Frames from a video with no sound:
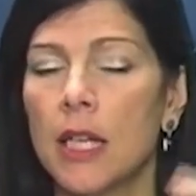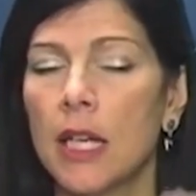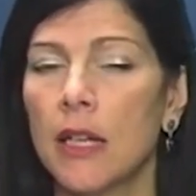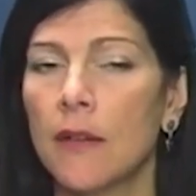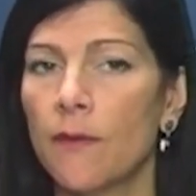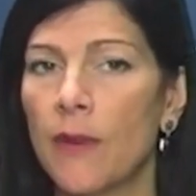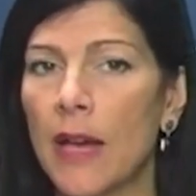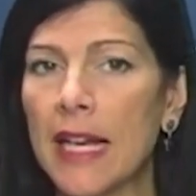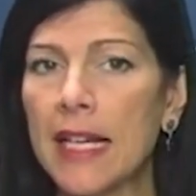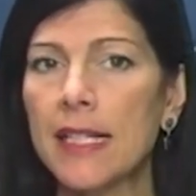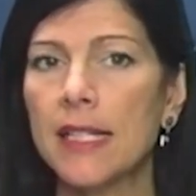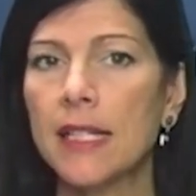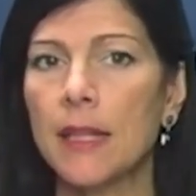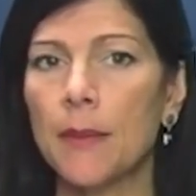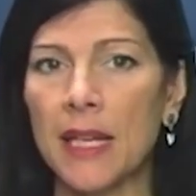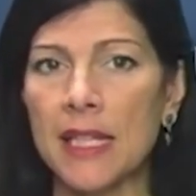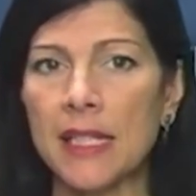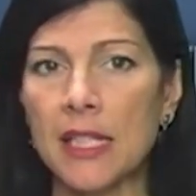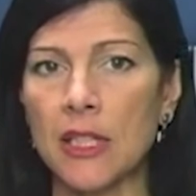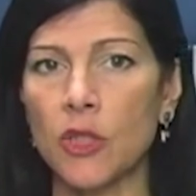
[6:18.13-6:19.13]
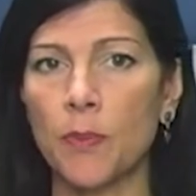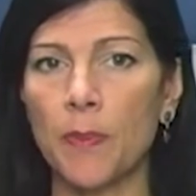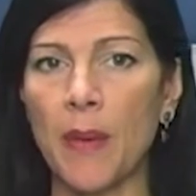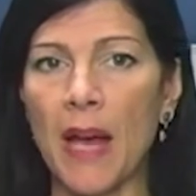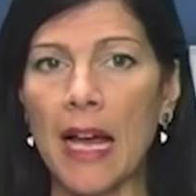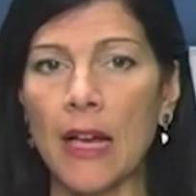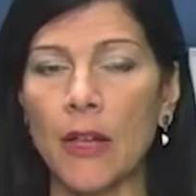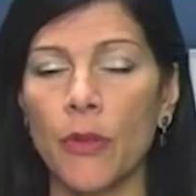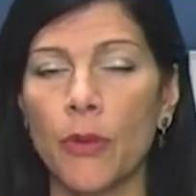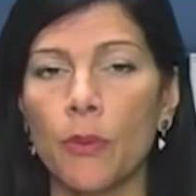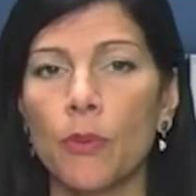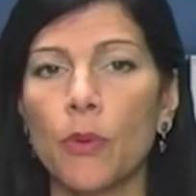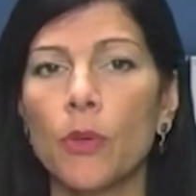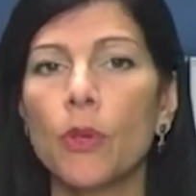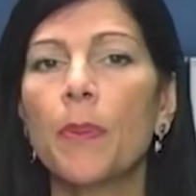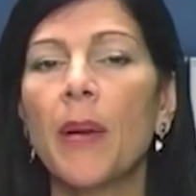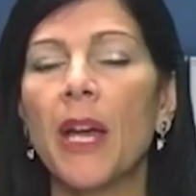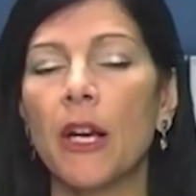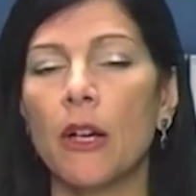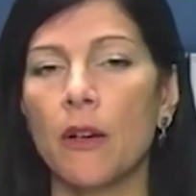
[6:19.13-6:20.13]
conveys the message back
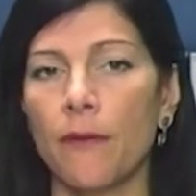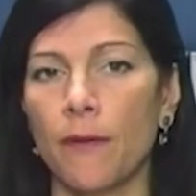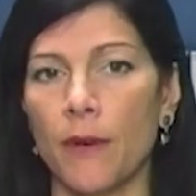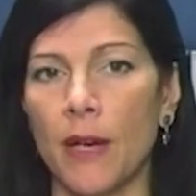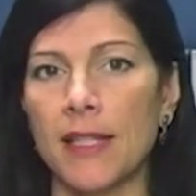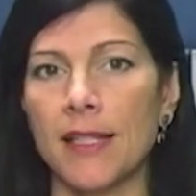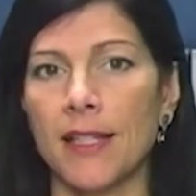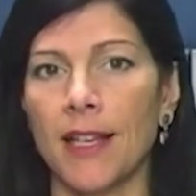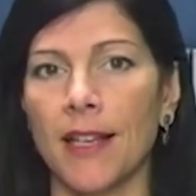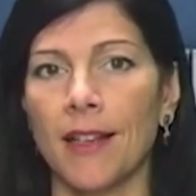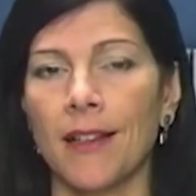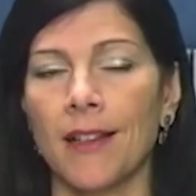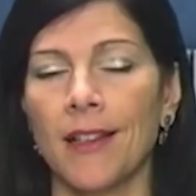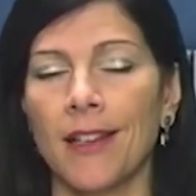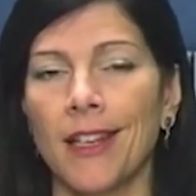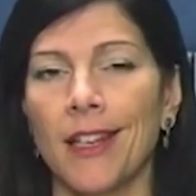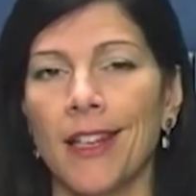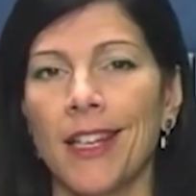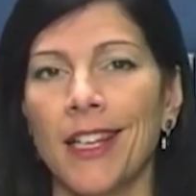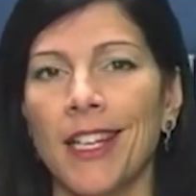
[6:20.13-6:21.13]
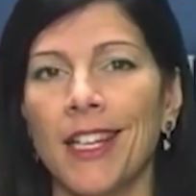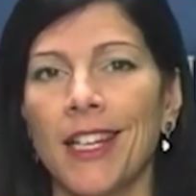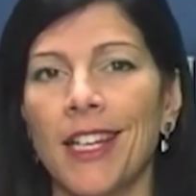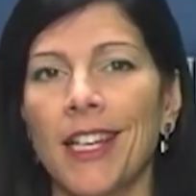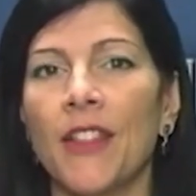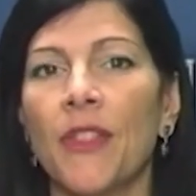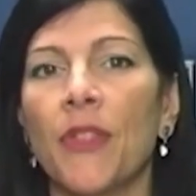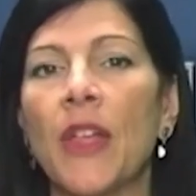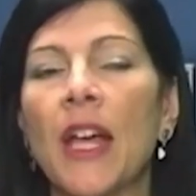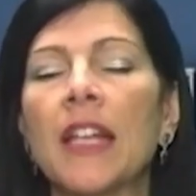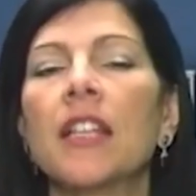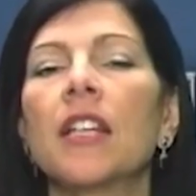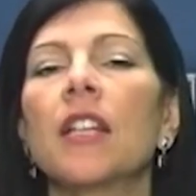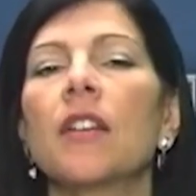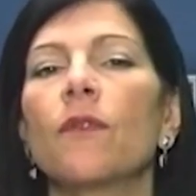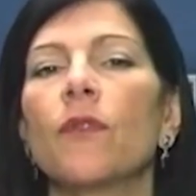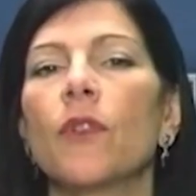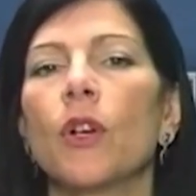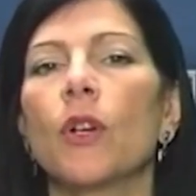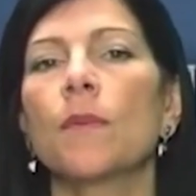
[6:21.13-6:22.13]
through paraphrasing. It then
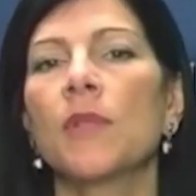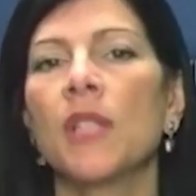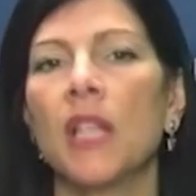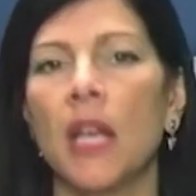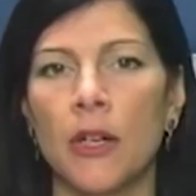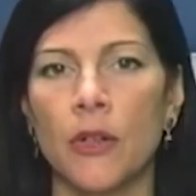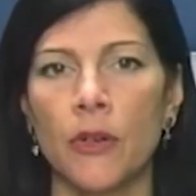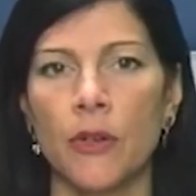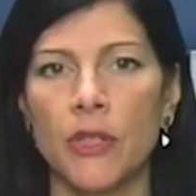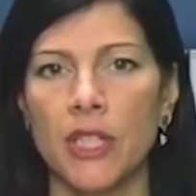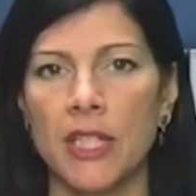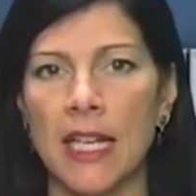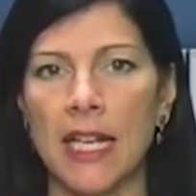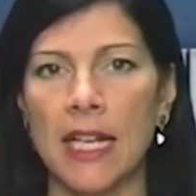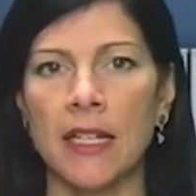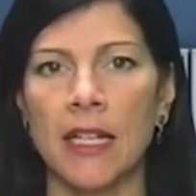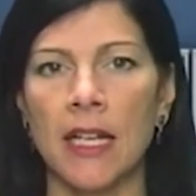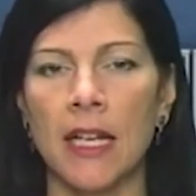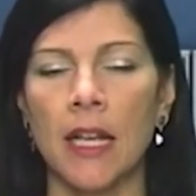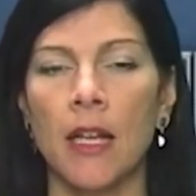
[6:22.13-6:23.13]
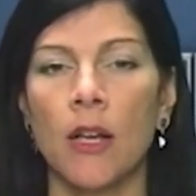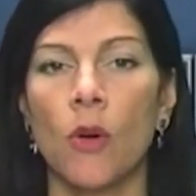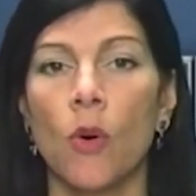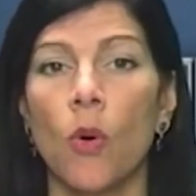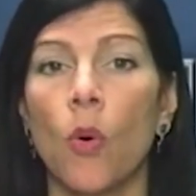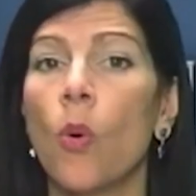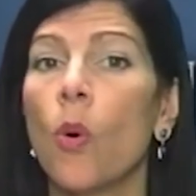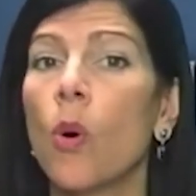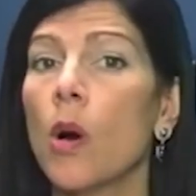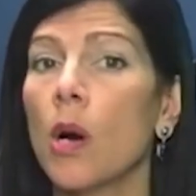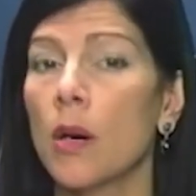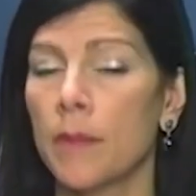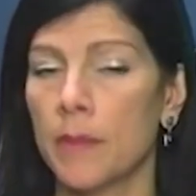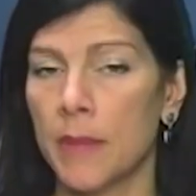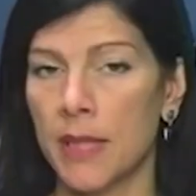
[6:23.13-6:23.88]
confirms understanding or